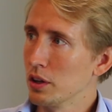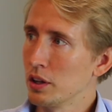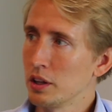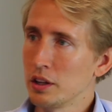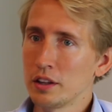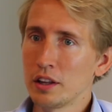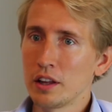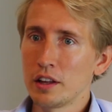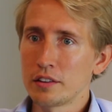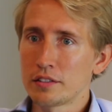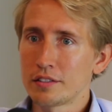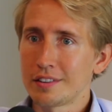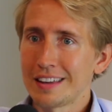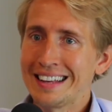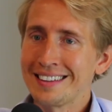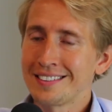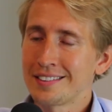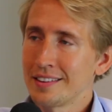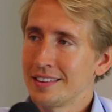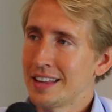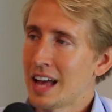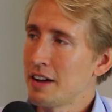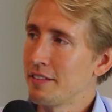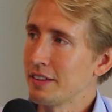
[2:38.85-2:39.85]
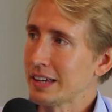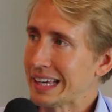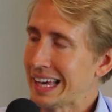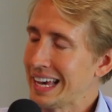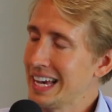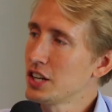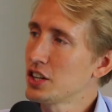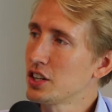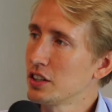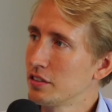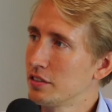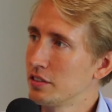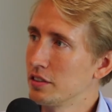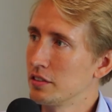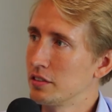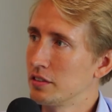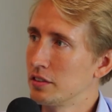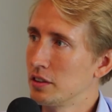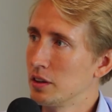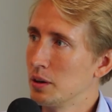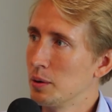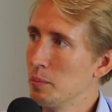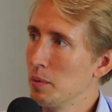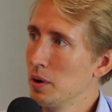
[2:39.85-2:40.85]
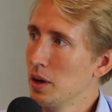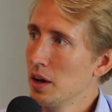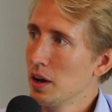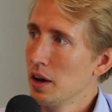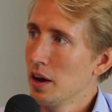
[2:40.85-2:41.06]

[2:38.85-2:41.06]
and it's a navigation system.